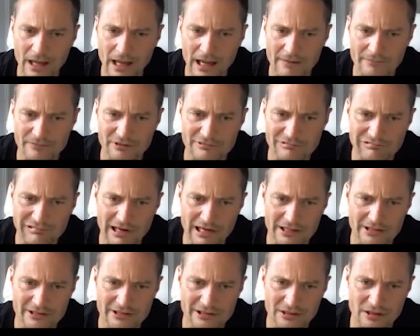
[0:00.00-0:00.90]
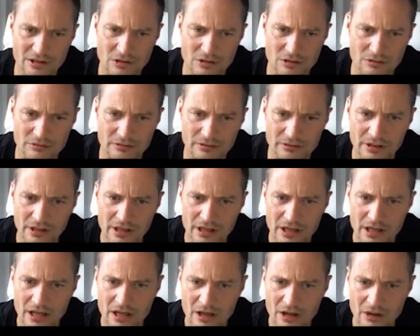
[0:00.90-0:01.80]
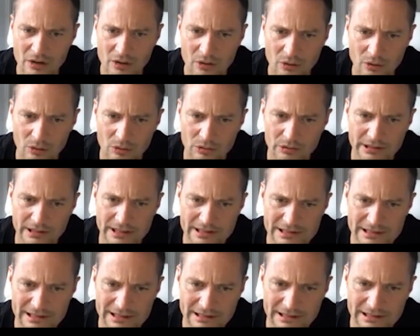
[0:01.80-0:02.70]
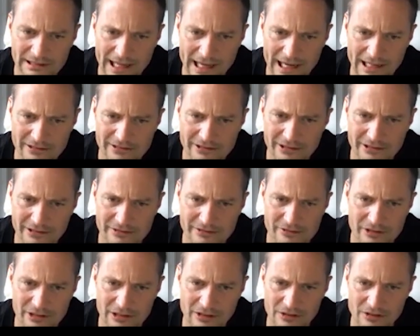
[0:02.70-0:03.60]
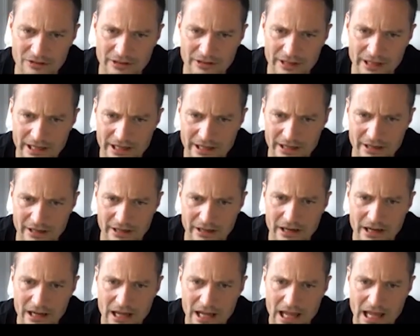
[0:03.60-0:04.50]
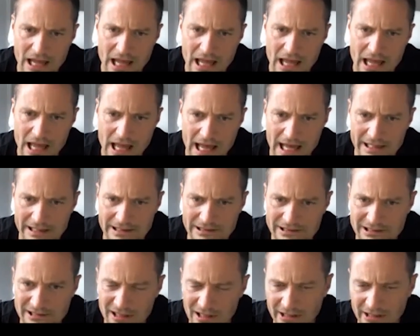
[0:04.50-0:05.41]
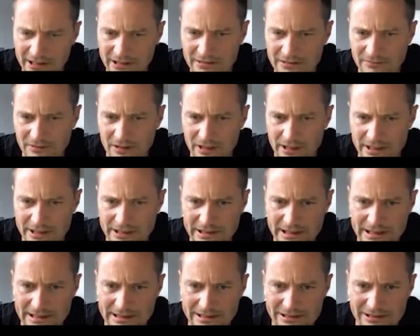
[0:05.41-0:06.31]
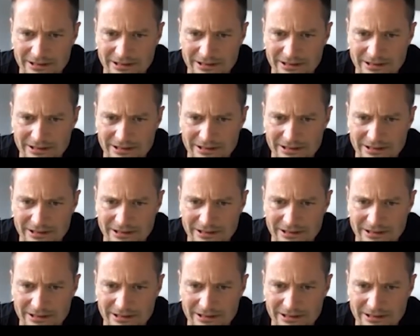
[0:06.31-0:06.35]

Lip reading: have to trace along all these little hexagons along here. And it's kind of like you need